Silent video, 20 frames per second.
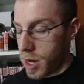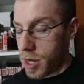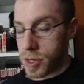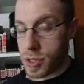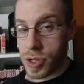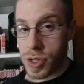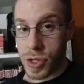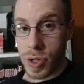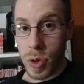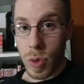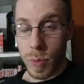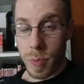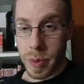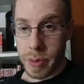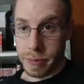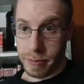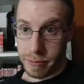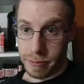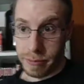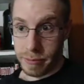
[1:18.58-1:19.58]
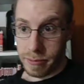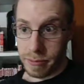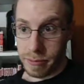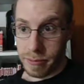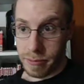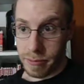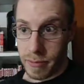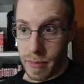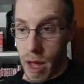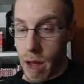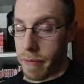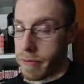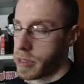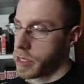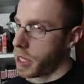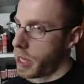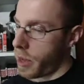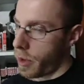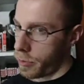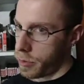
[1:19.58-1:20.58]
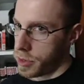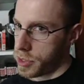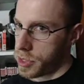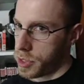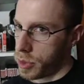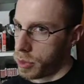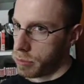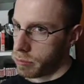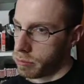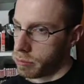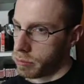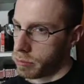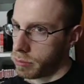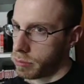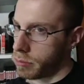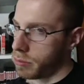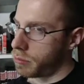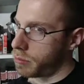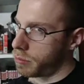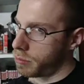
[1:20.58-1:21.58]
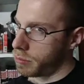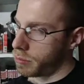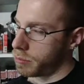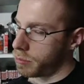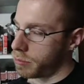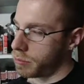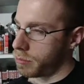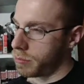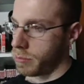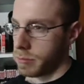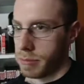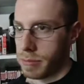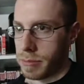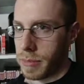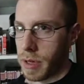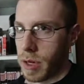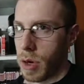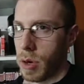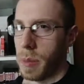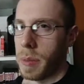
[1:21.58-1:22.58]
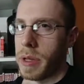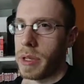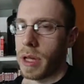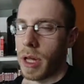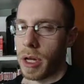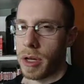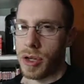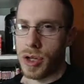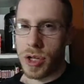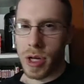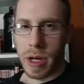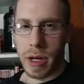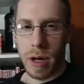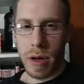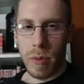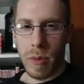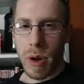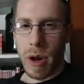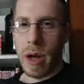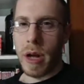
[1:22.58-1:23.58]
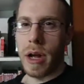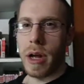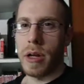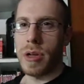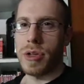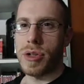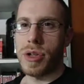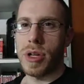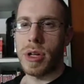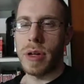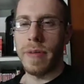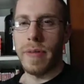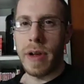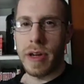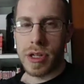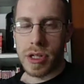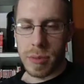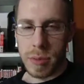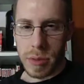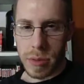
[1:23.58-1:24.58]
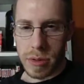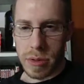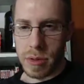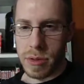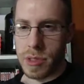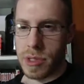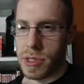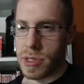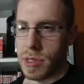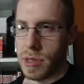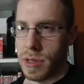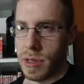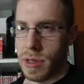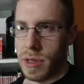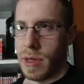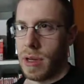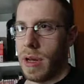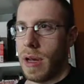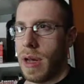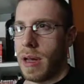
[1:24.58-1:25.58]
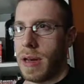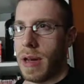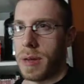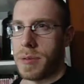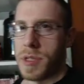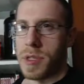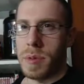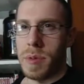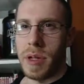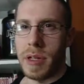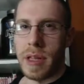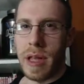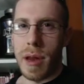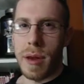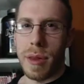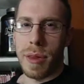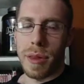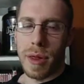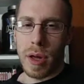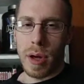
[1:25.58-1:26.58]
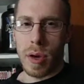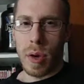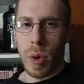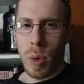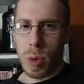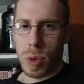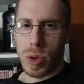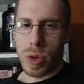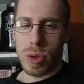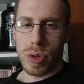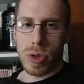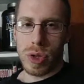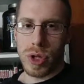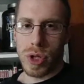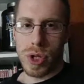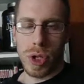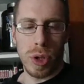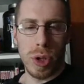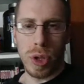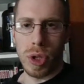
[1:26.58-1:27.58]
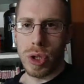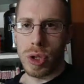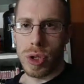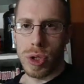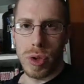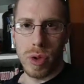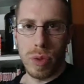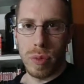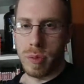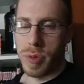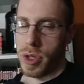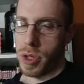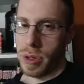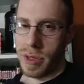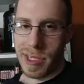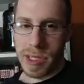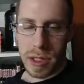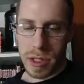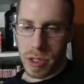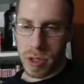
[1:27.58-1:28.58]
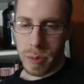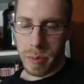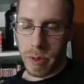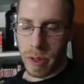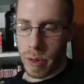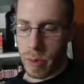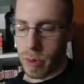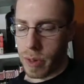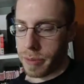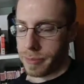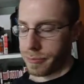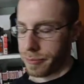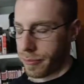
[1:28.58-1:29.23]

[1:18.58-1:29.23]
Soup. Obviously, healthy soup. You know what I mean? Like chicken and rice, chicken and vegetables. Not something like that thick, ultra chili soup. Chili's not a soup, by the way.